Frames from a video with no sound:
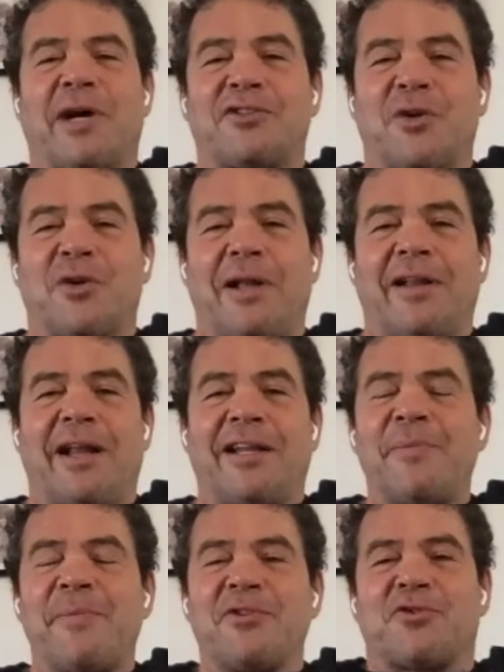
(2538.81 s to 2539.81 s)
So I'll, I'll
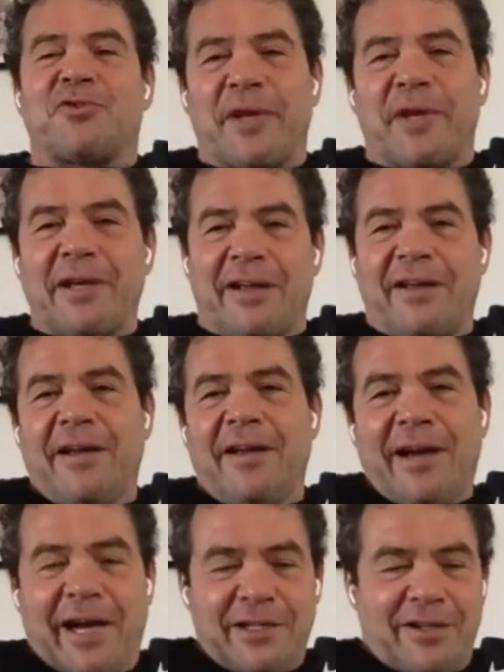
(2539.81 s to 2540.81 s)
keep on swimming. I,
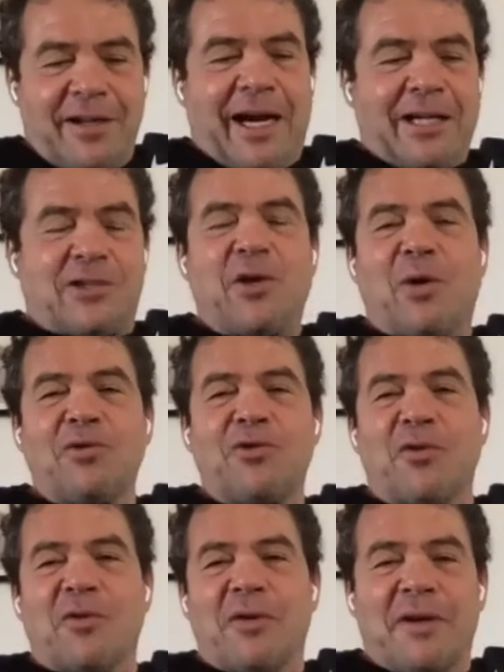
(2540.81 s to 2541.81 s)
I I told
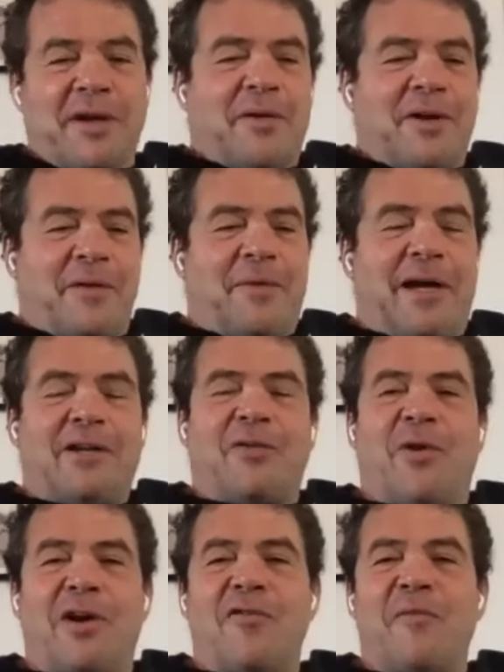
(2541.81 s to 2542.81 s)
you, my
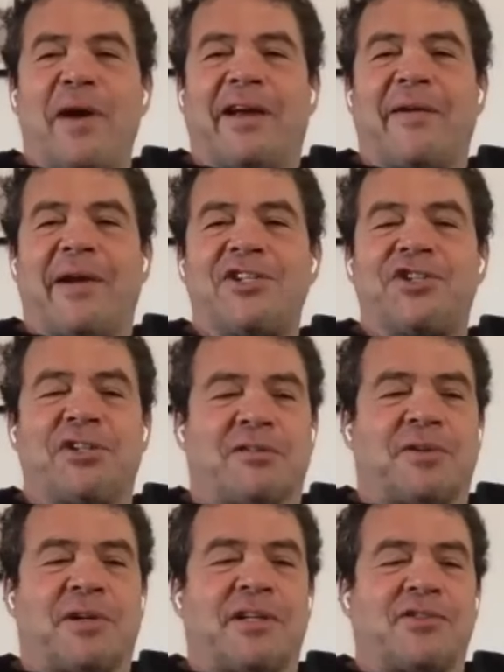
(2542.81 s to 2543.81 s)
one of my
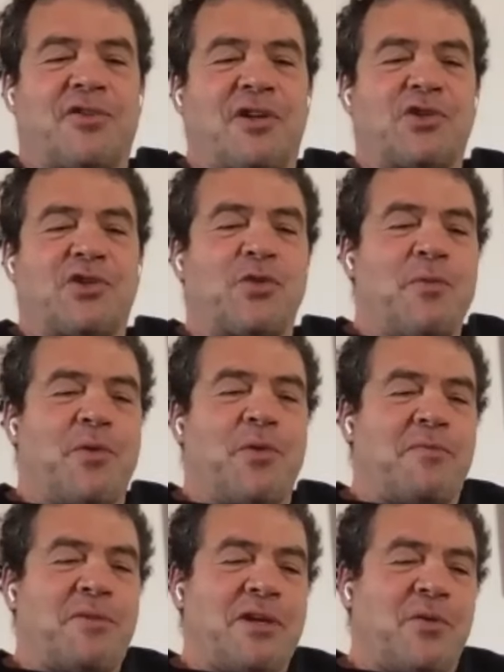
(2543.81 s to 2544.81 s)
grandchildren is going to swim
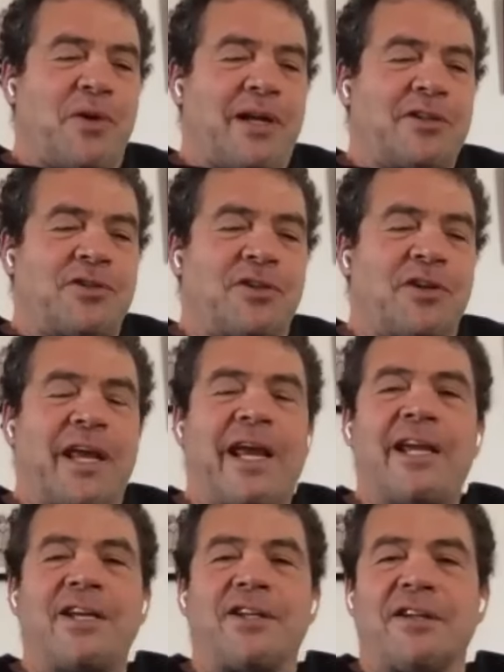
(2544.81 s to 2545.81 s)
with me when I turn
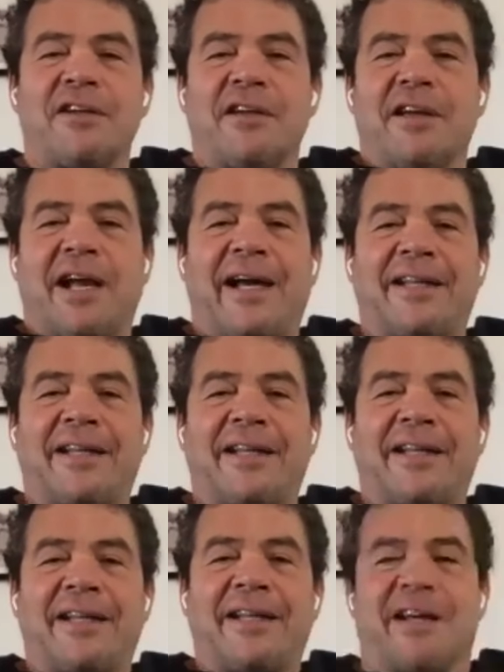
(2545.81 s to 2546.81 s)
80,
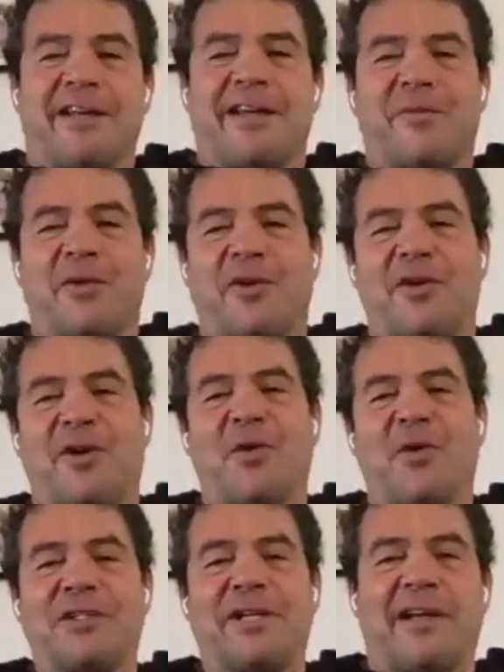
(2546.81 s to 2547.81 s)
Catalina, and we're going to go
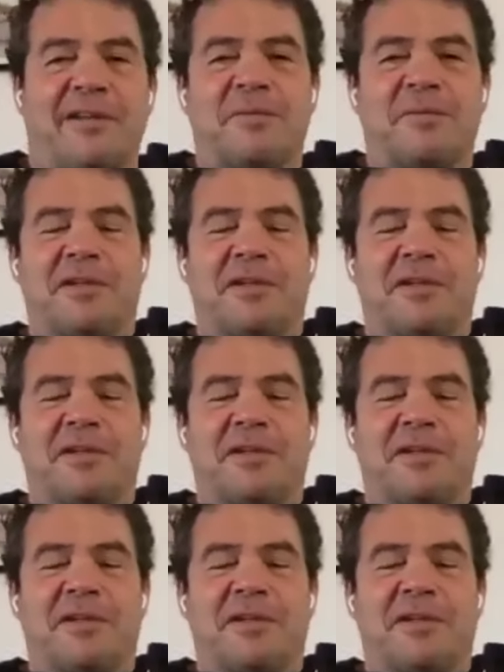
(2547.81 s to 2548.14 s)
in tandem.